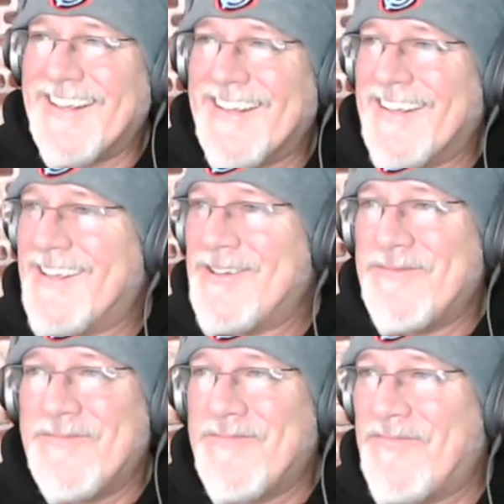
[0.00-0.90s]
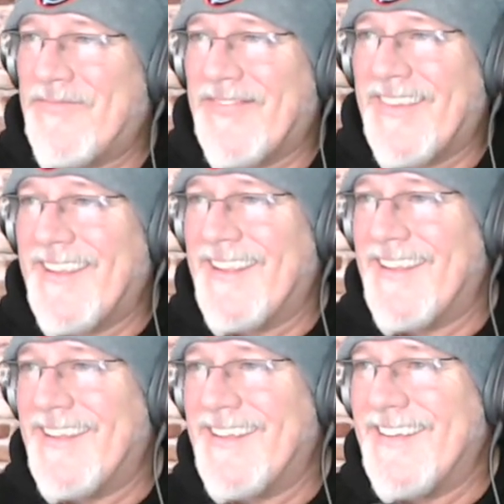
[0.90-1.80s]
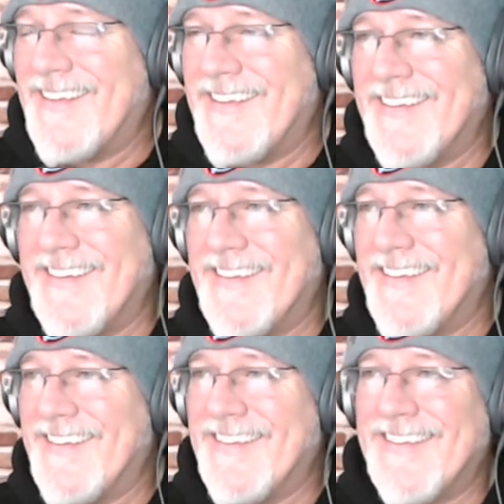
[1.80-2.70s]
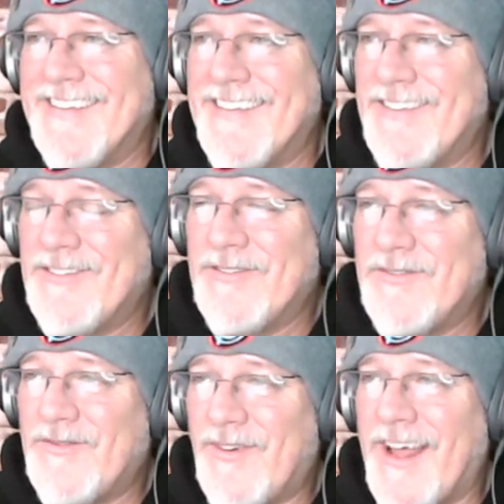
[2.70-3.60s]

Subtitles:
This person isn't speaking.